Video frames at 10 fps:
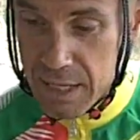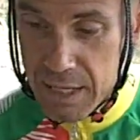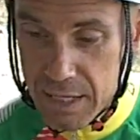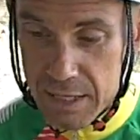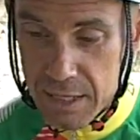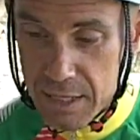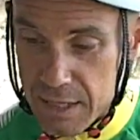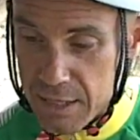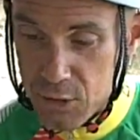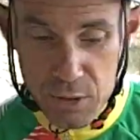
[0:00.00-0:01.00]
and
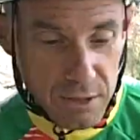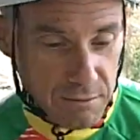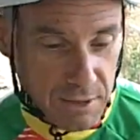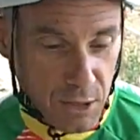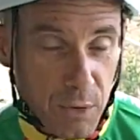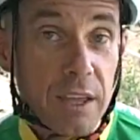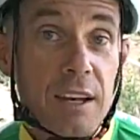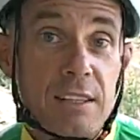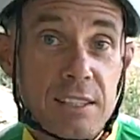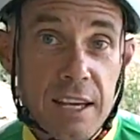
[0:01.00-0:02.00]
I do it in a way
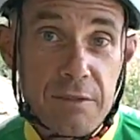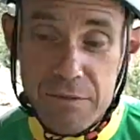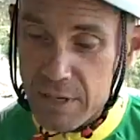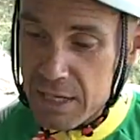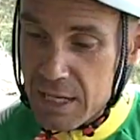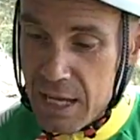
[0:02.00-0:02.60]
that it's safe,